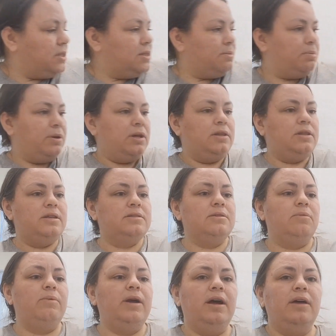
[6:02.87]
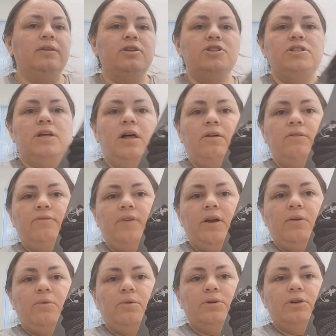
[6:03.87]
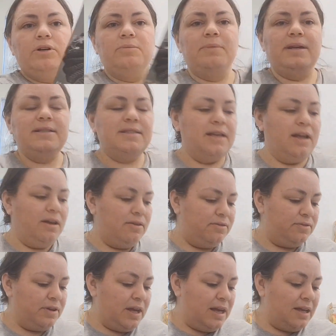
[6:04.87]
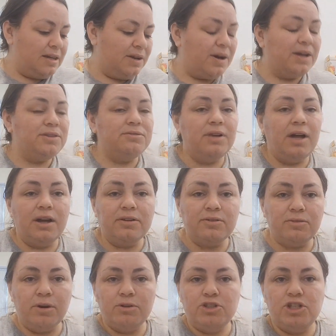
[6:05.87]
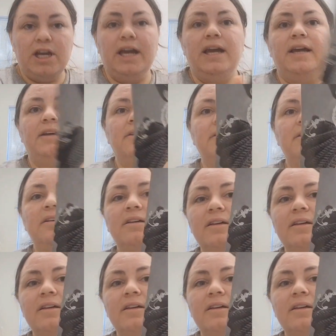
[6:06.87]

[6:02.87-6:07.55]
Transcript: need to put these away on the shelf. I ordered myself. Now, I do not crochet,